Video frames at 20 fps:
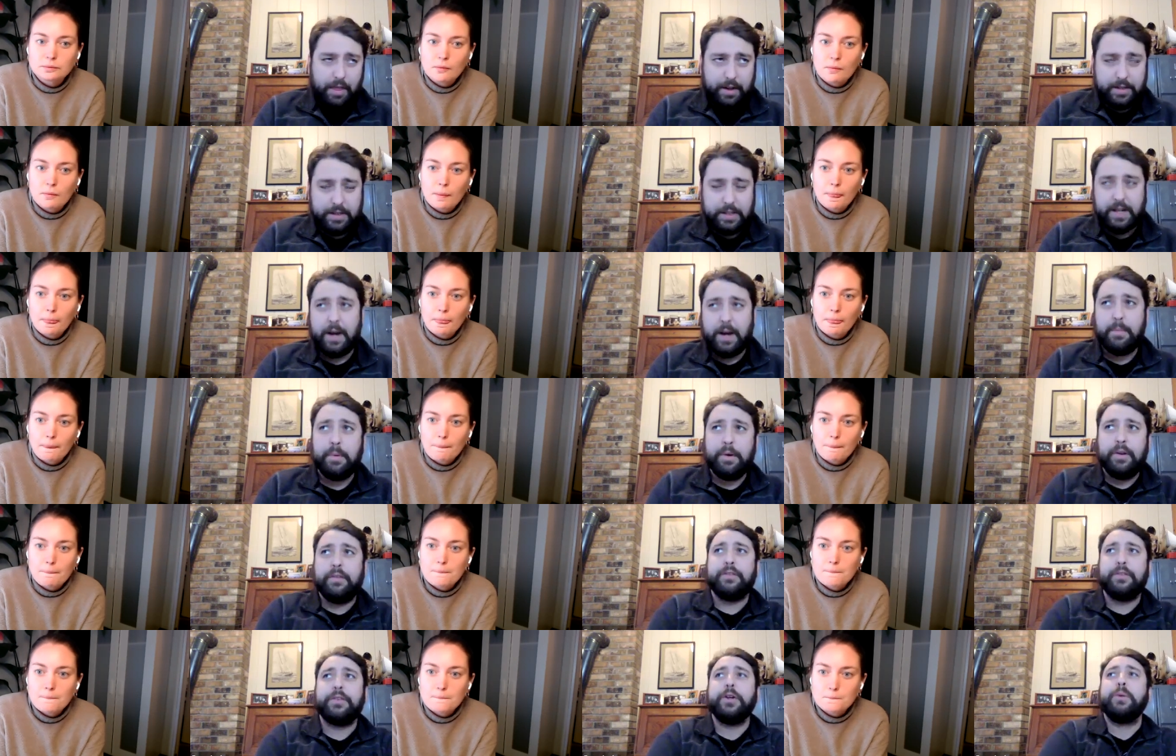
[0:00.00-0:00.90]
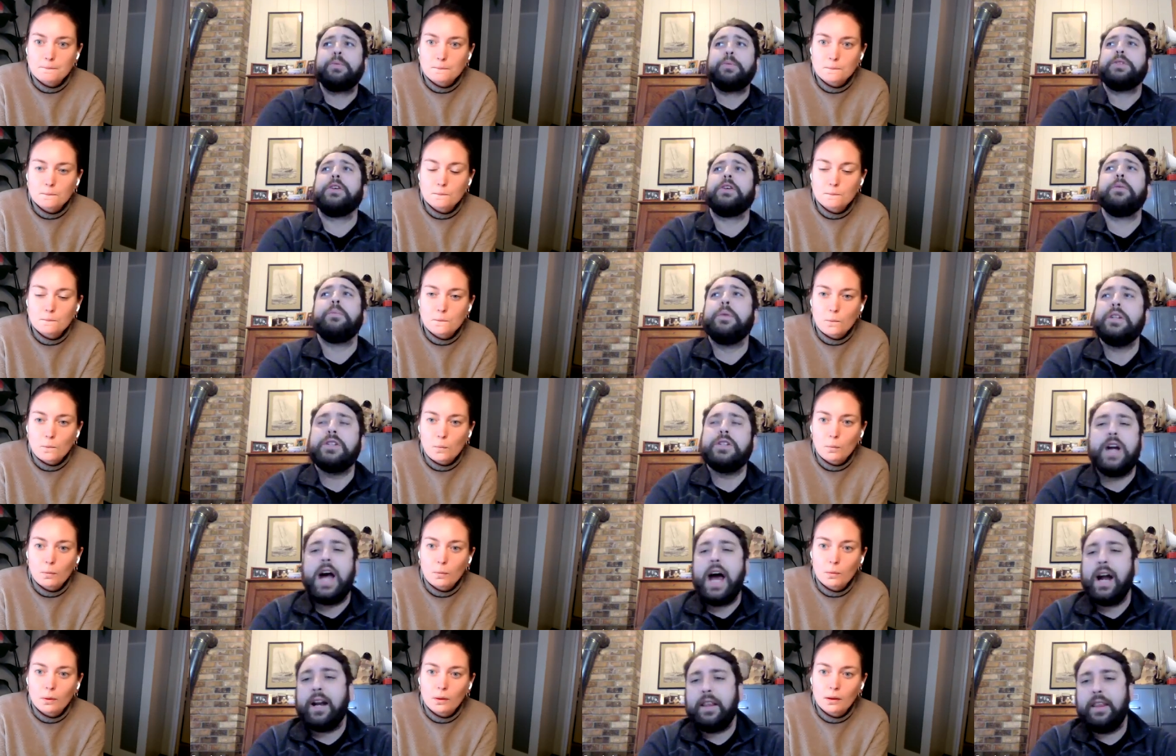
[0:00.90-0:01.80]
Speaker 1: There's a number of groups that have
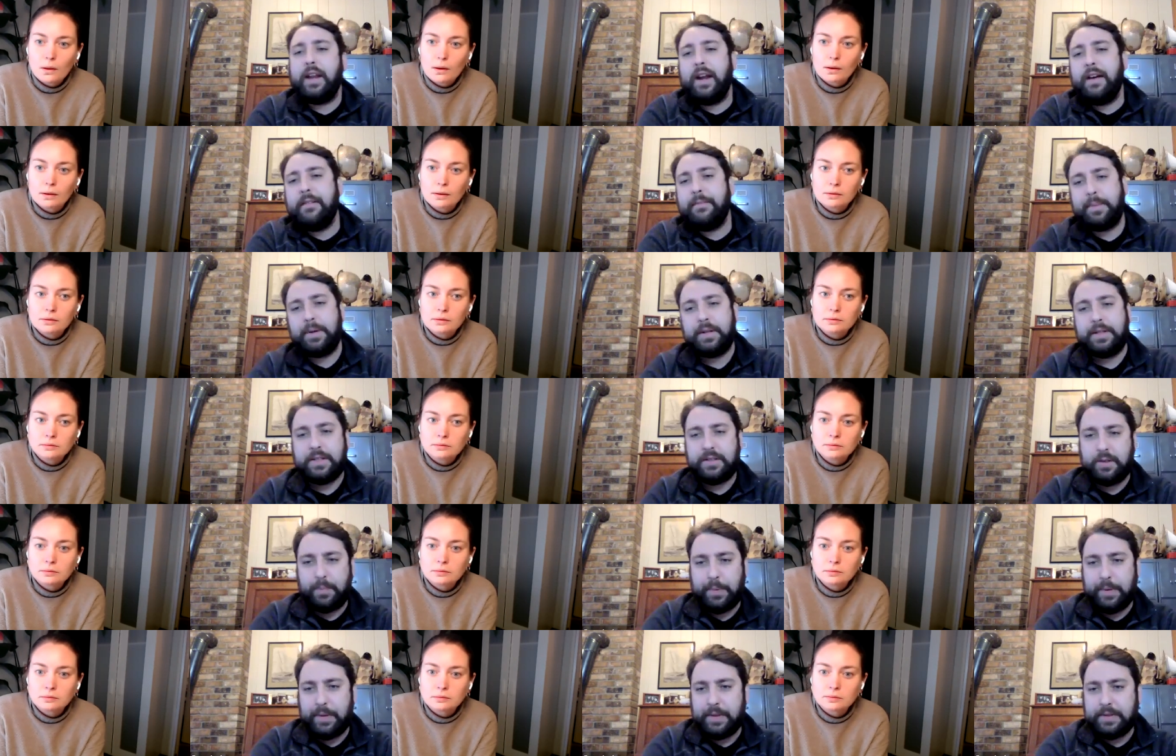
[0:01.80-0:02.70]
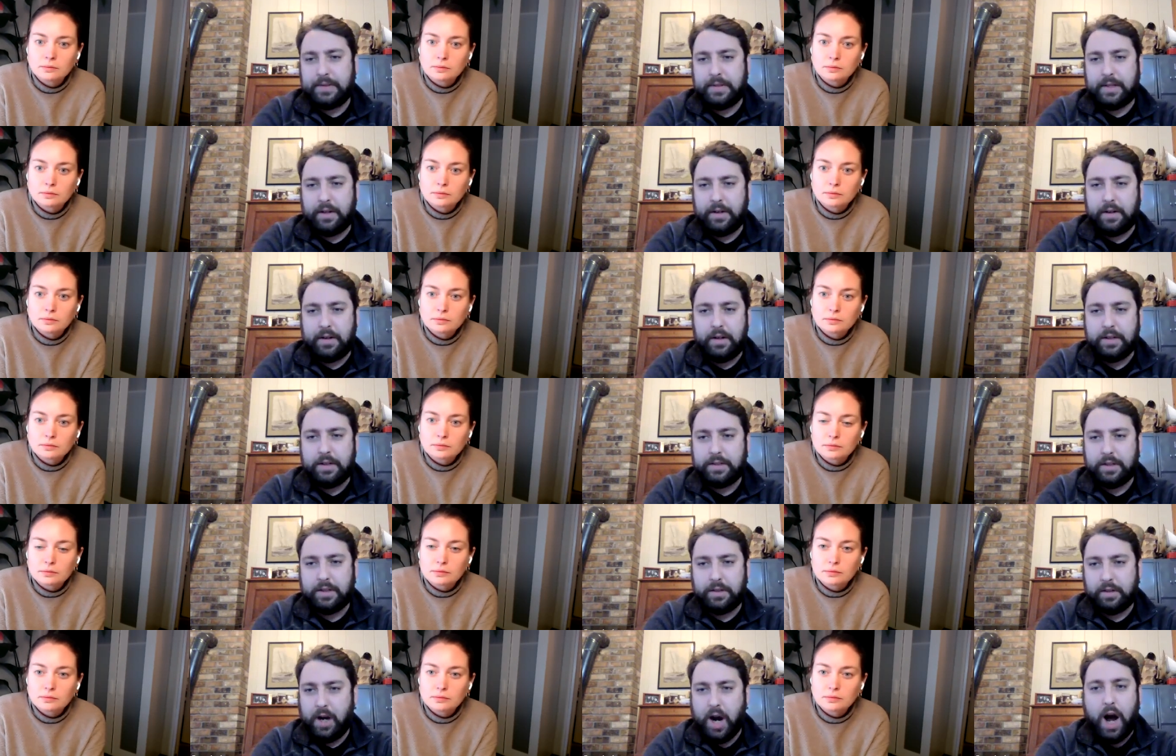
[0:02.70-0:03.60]
been tracked that have participants that are
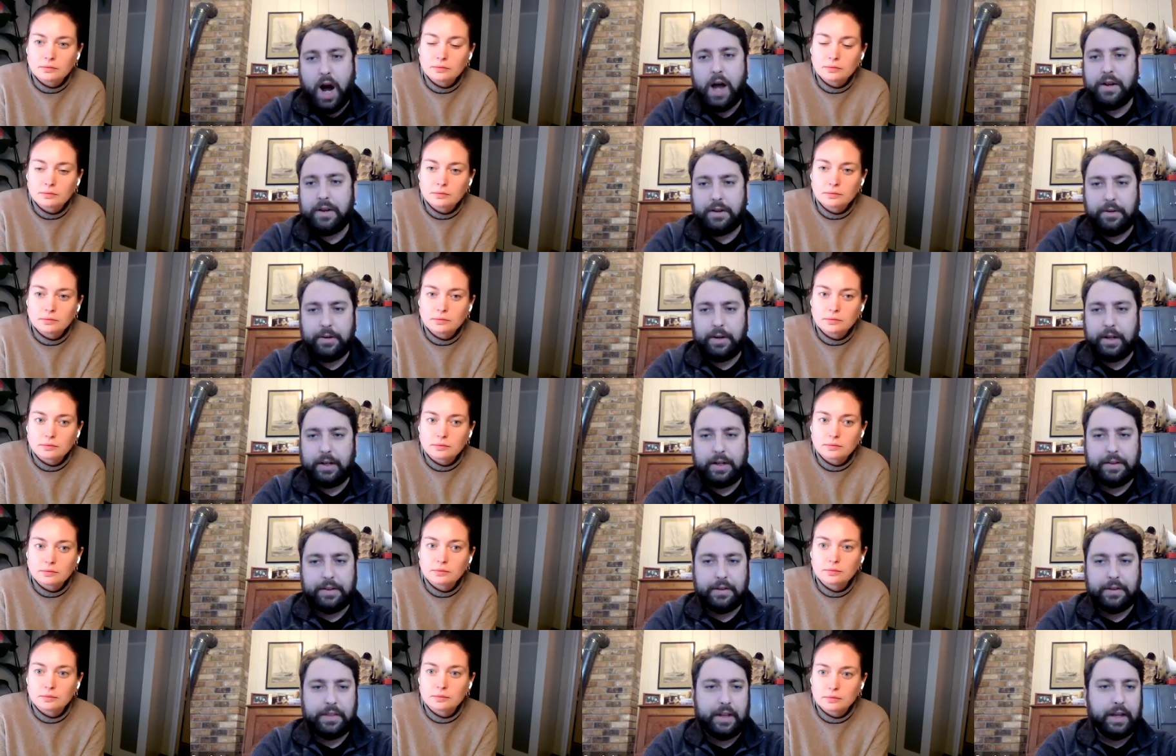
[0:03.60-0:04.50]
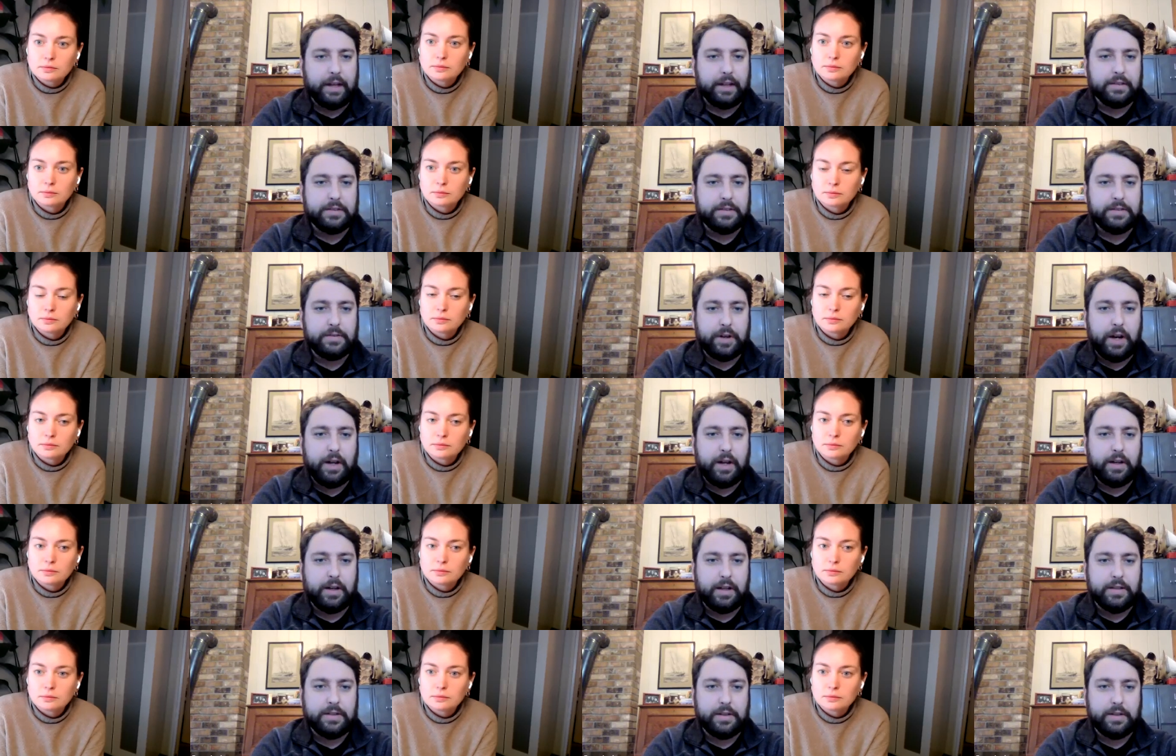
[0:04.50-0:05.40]
also caught doing other things,
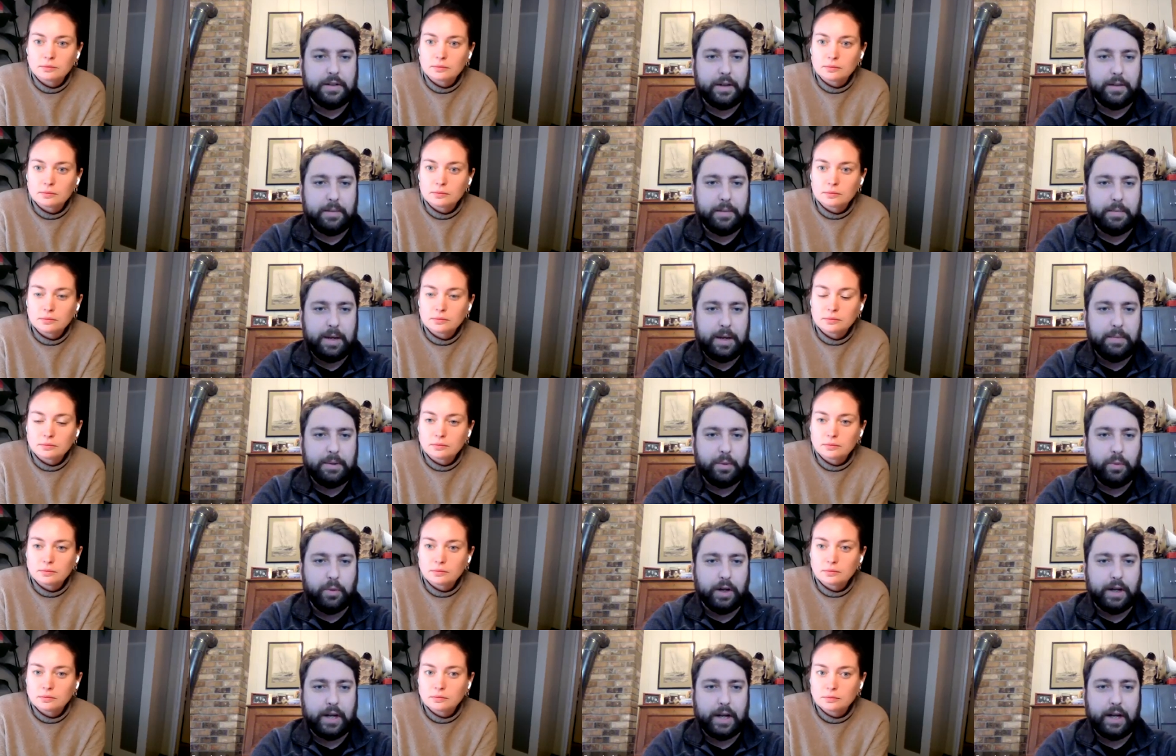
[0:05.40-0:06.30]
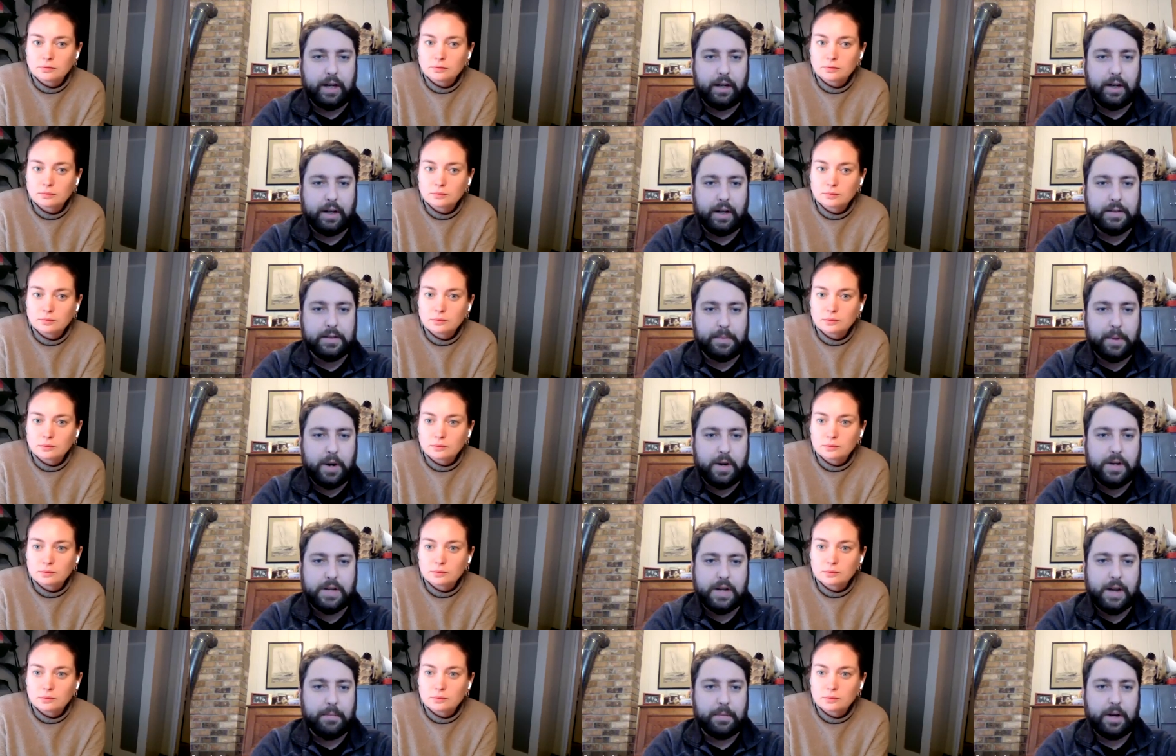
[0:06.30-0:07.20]
right? And so they may be working as
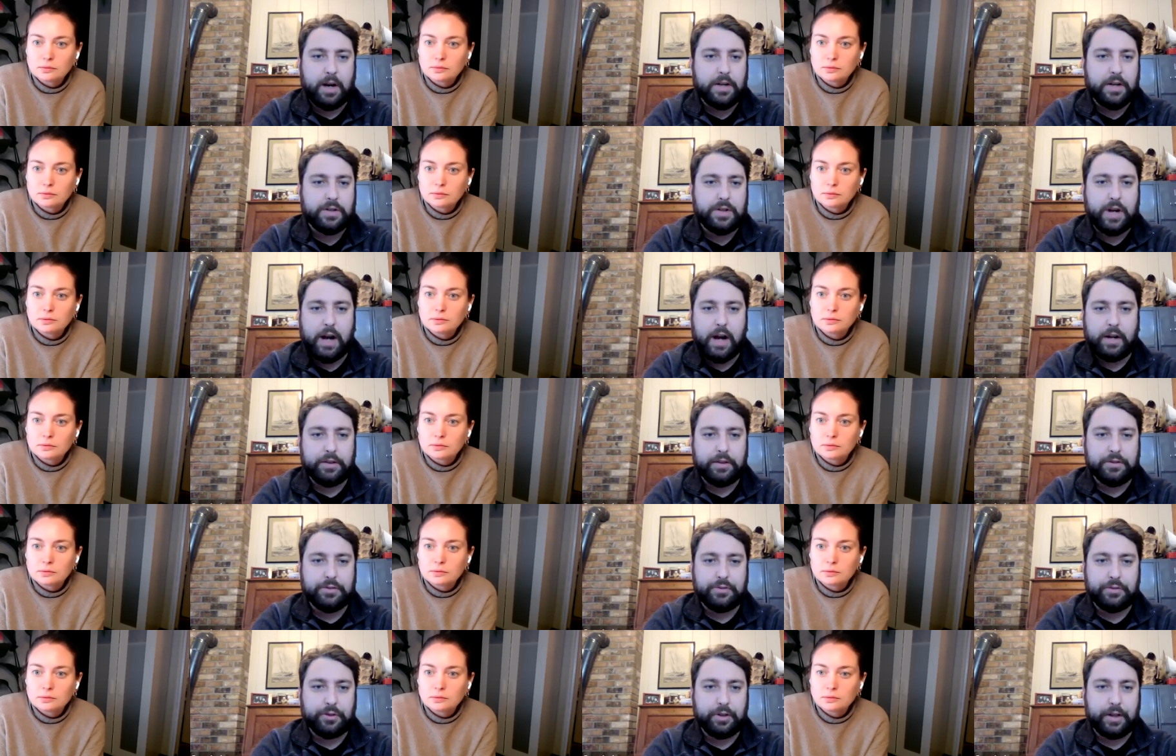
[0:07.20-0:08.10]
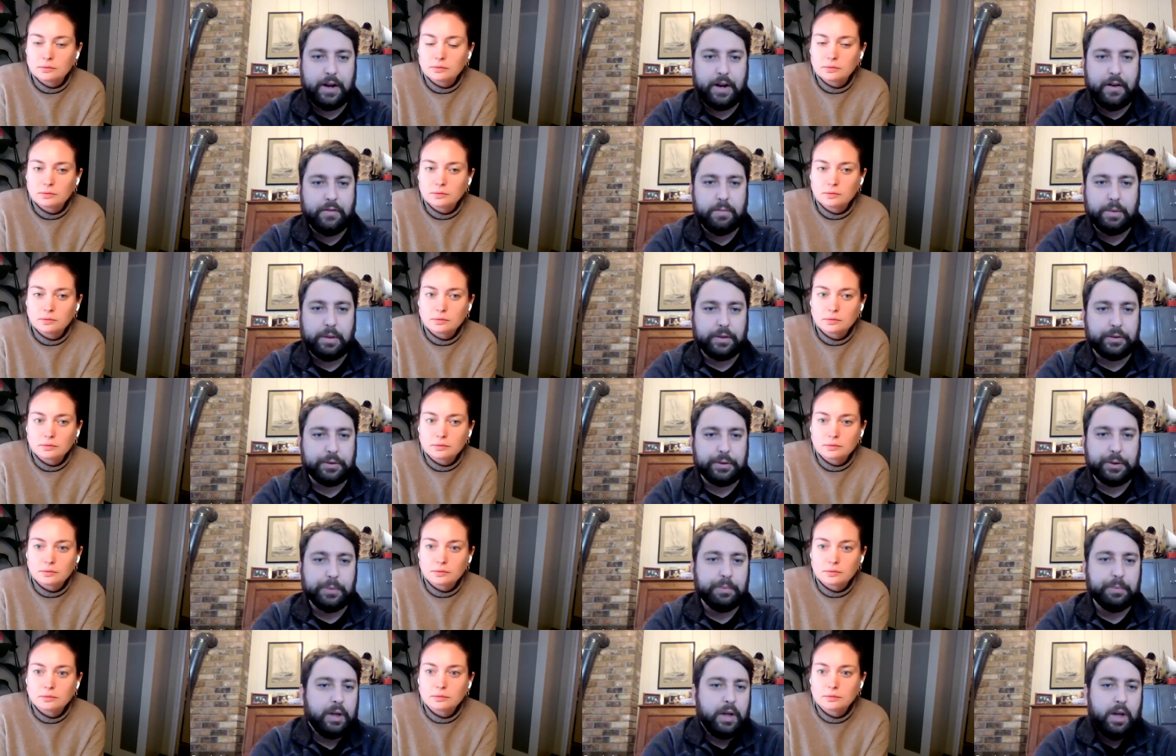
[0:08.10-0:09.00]
part-time contractors for a government
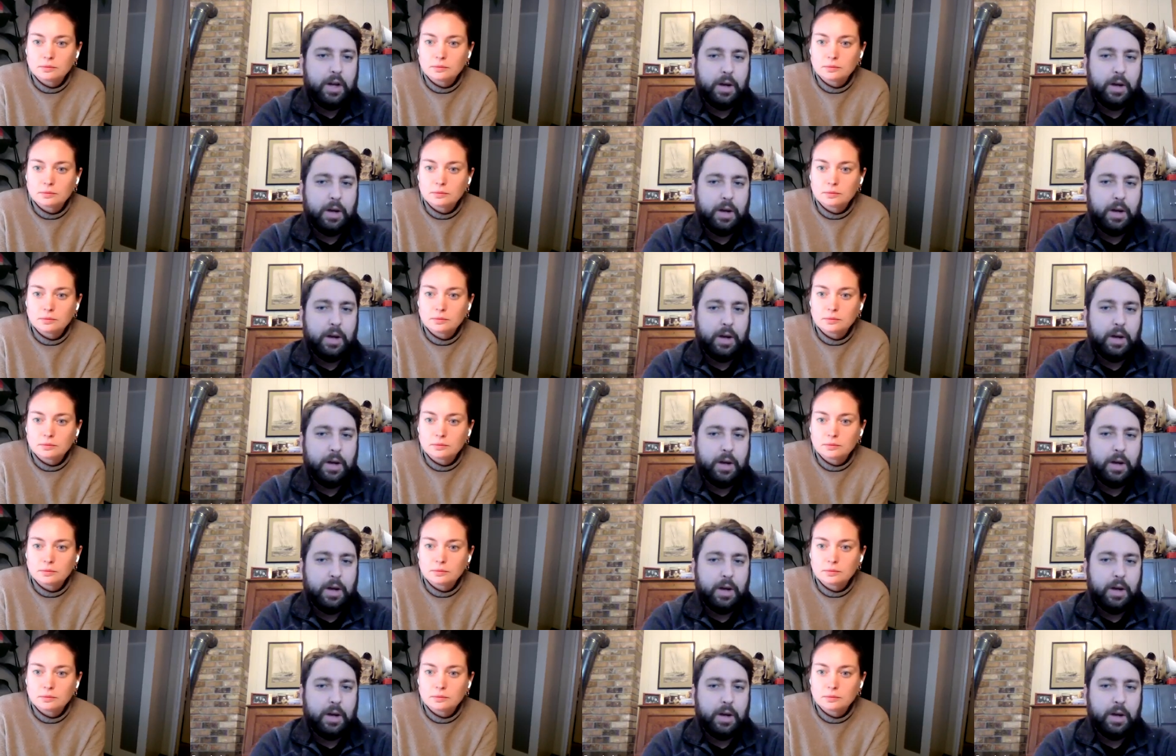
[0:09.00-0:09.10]
group,